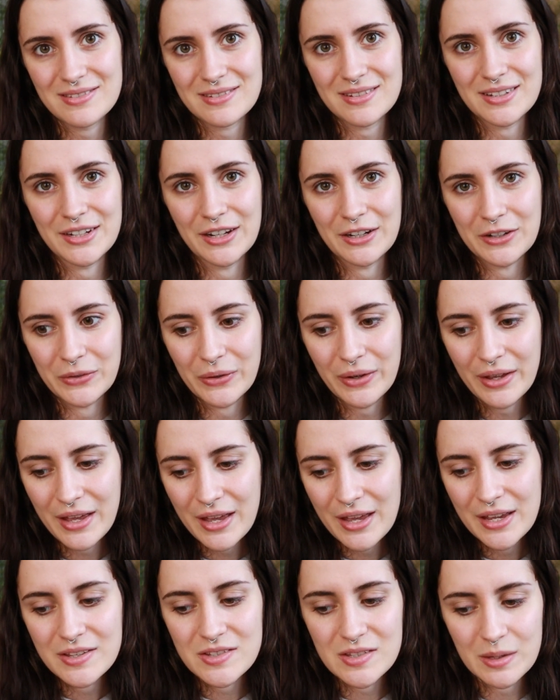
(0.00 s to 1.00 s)
You know,
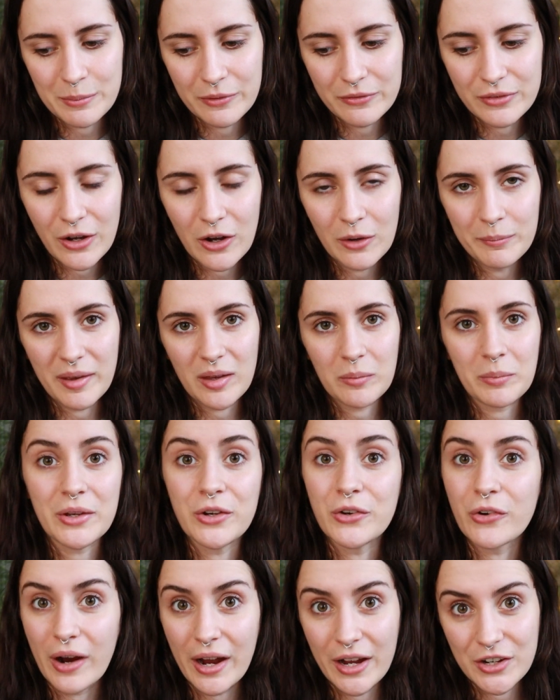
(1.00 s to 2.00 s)
some of y'all may be
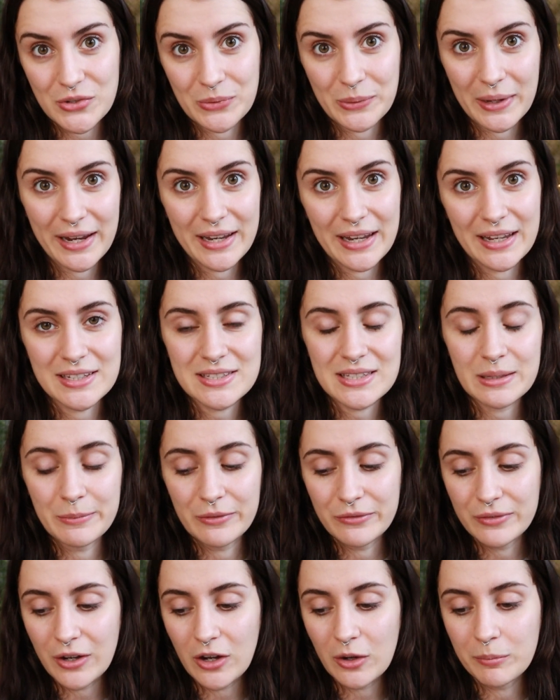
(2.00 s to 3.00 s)
graduating, some
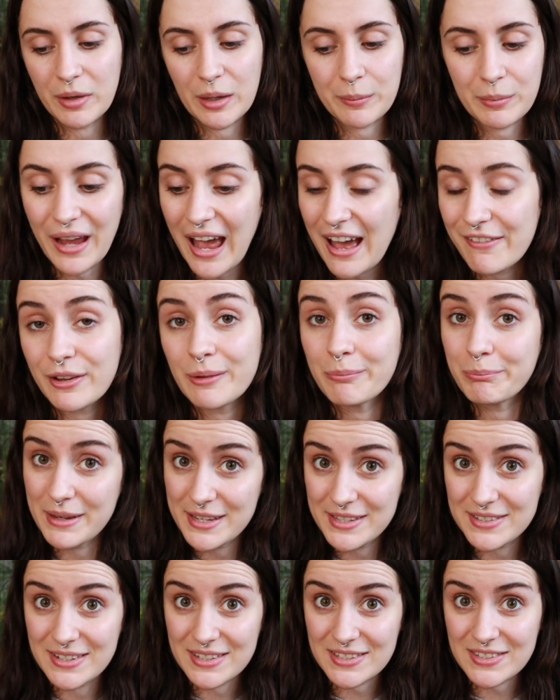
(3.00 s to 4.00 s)
of y'all may be having
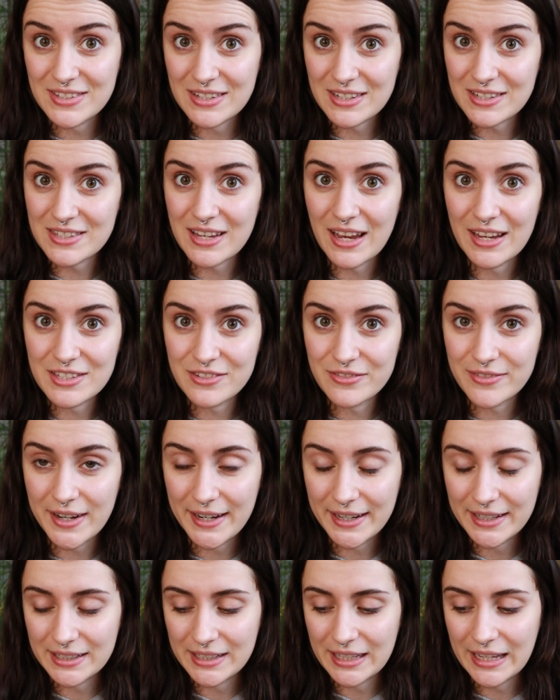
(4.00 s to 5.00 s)
business success
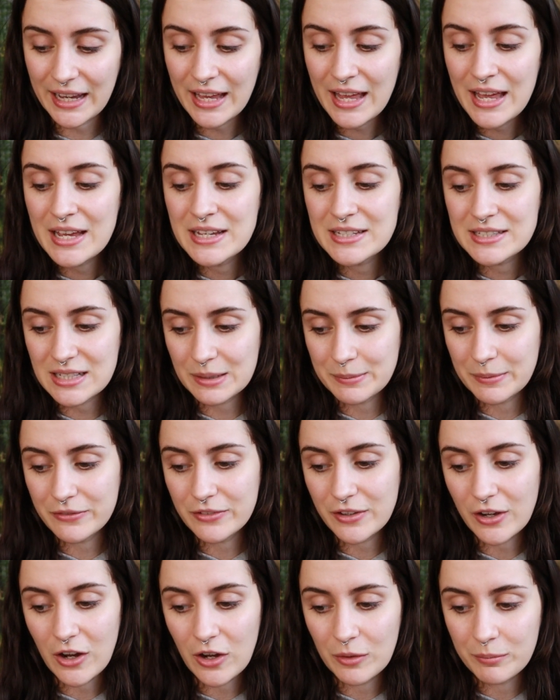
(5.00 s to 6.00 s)
finally, some
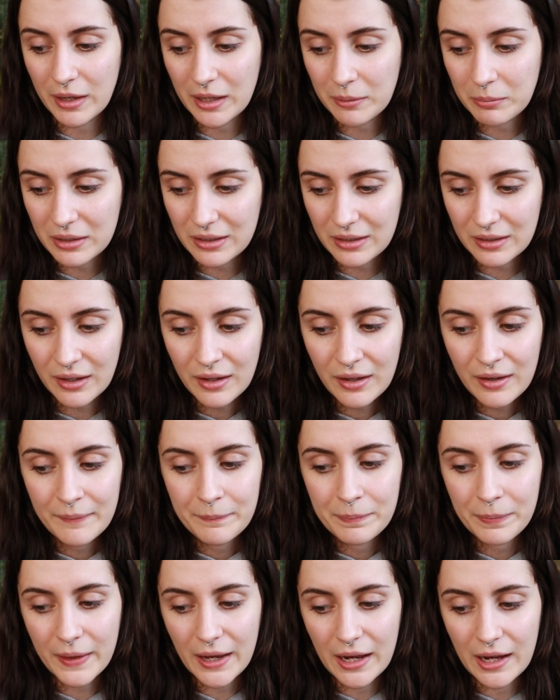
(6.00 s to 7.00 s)
of y'all may be
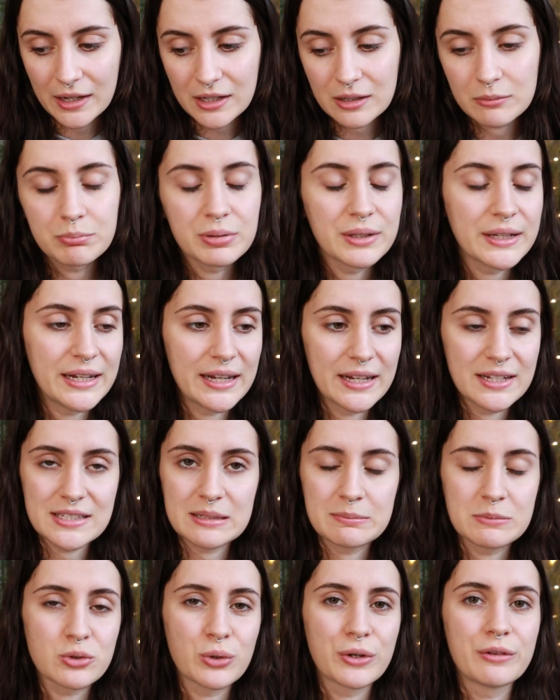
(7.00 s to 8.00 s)
uh, completing
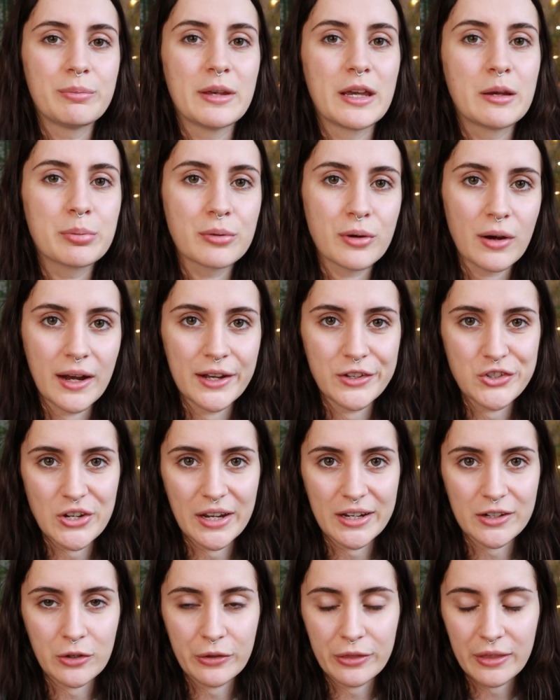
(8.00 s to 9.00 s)
some sort of big
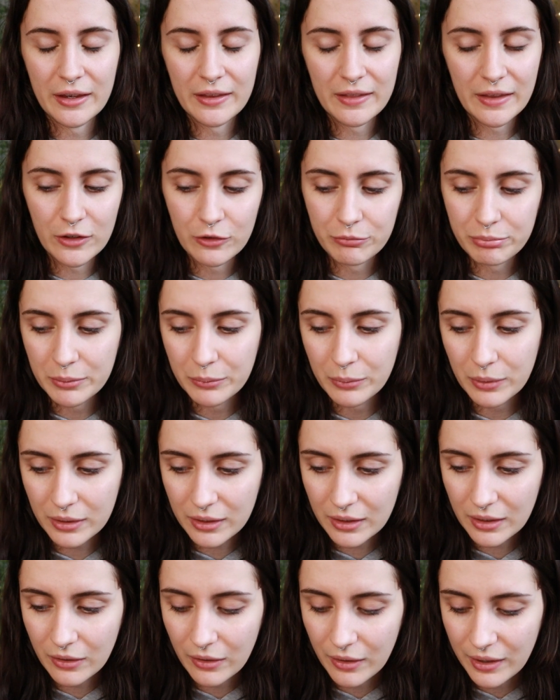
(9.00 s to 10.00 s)
project or thing that you've been
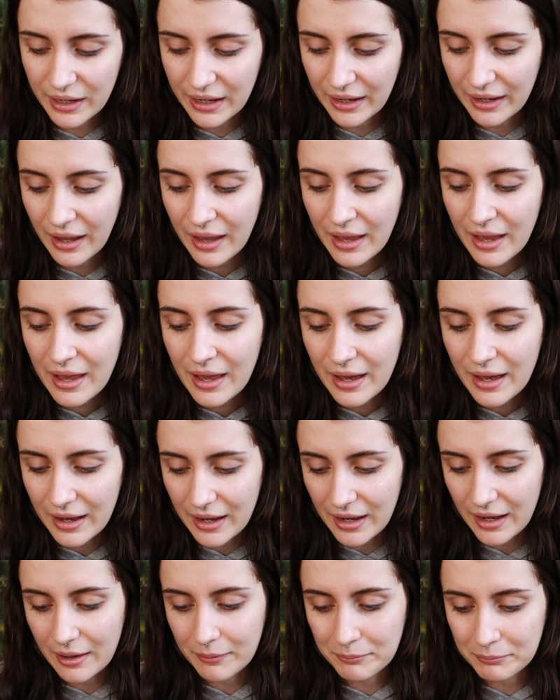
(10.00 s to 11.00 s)
working on,
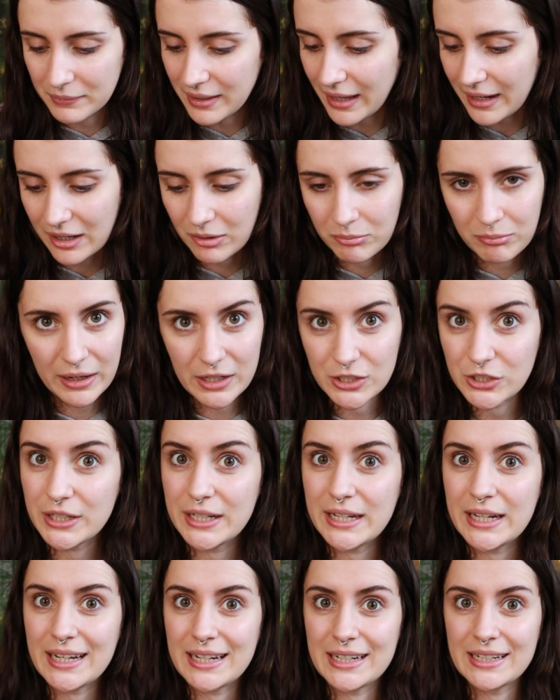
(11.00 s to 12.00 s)
um, getting
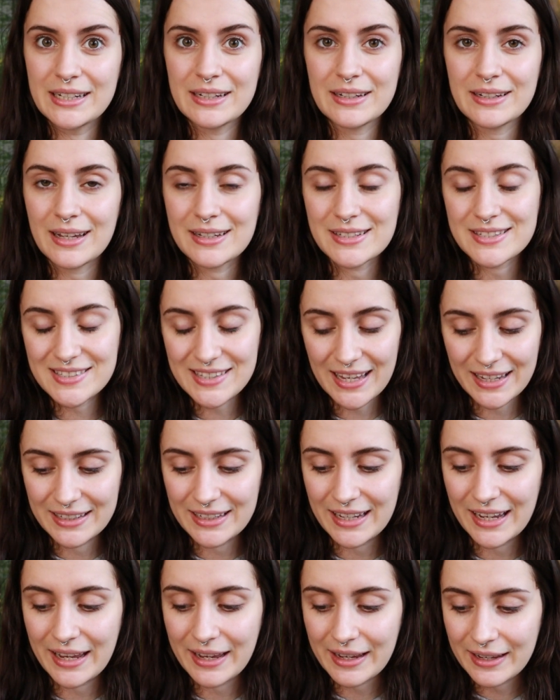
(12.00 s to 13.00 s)
married,
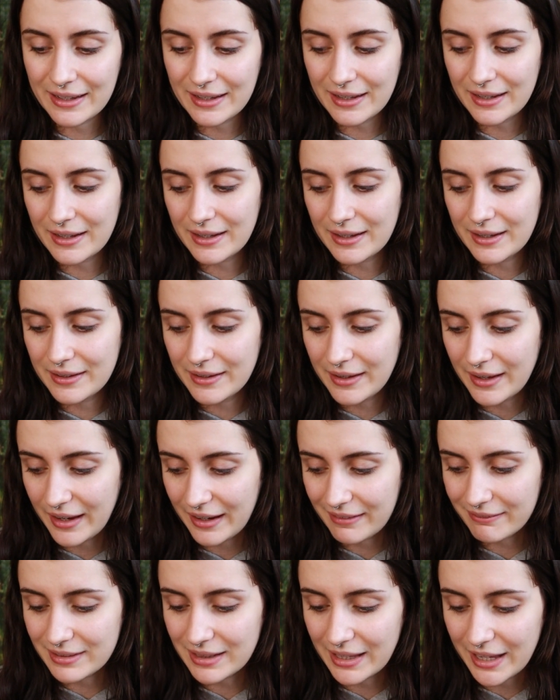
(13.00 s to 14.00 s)
ascending
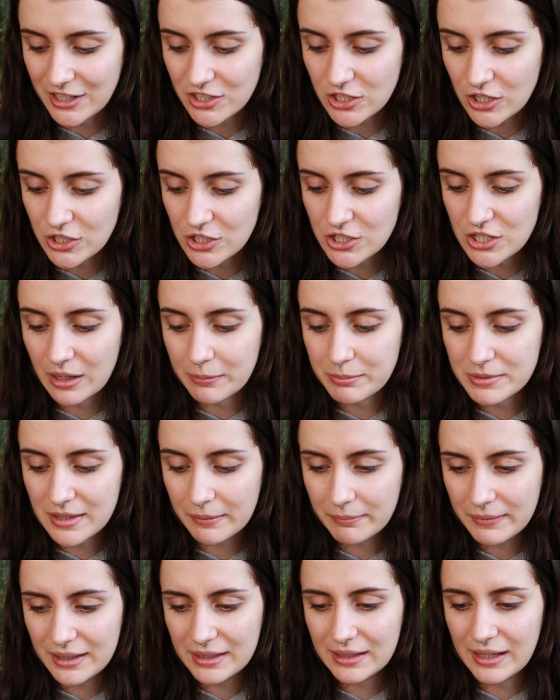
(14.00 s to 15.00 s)
a relationship,
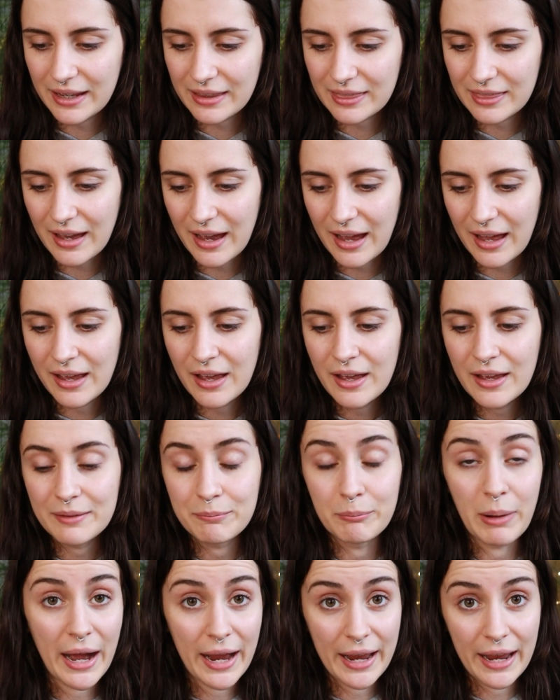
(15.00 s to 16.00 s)
something like that,
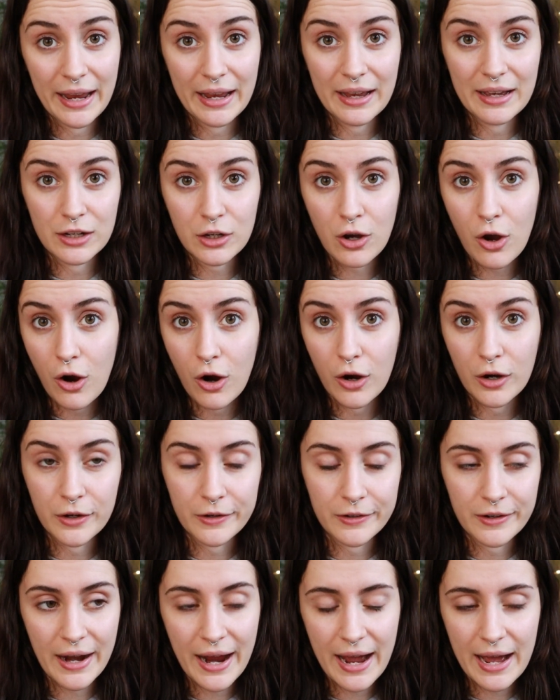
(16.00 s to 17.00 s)
buying a
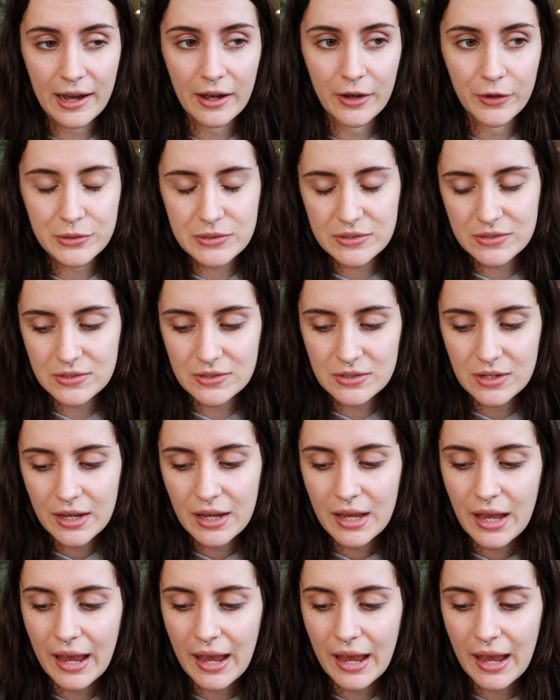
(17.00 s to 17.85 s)
car or house.